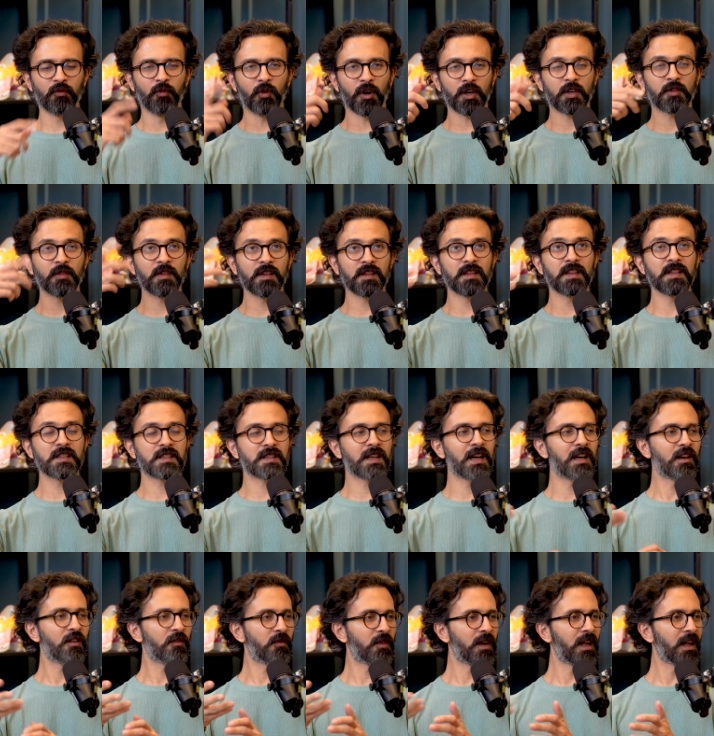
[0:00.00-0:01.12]
what will this
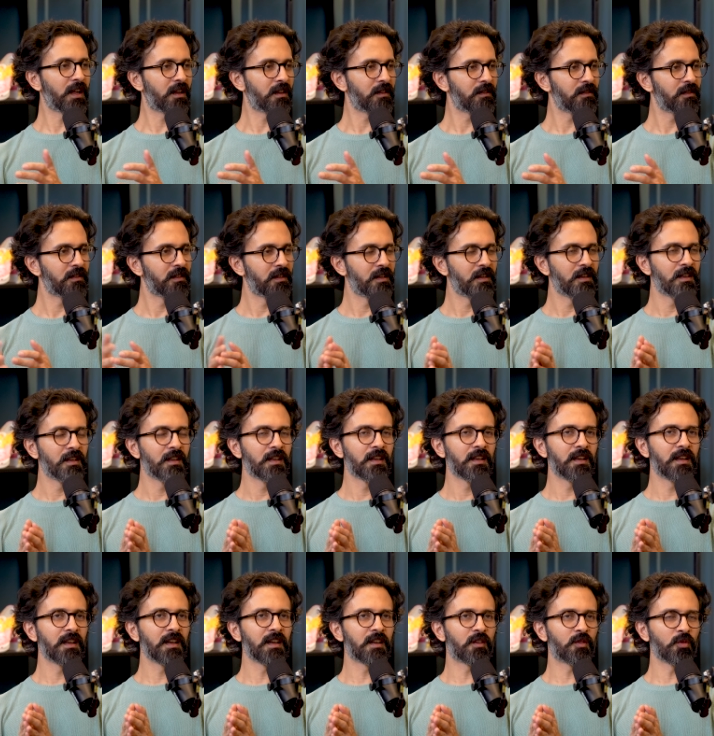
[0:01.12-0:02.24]
kind of like
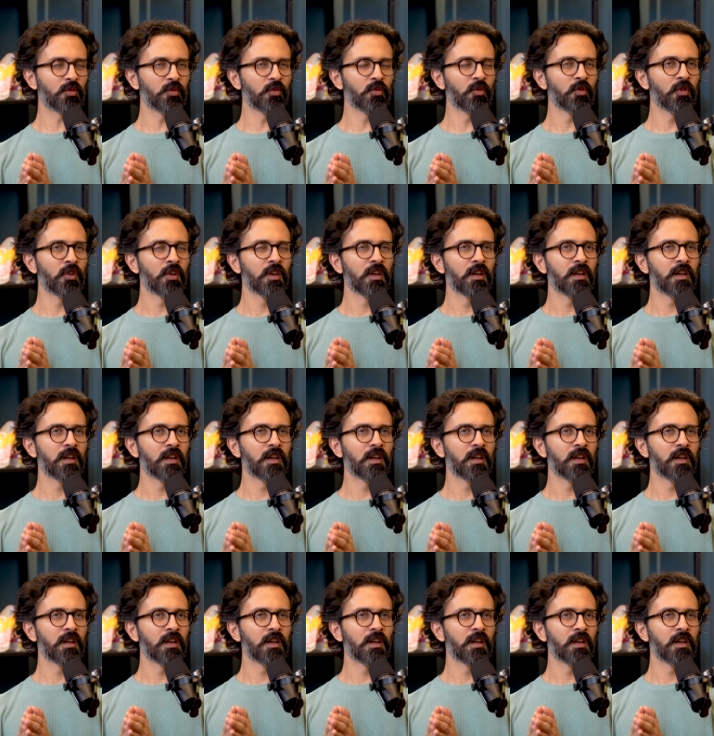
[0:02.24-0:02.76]
lead to yeah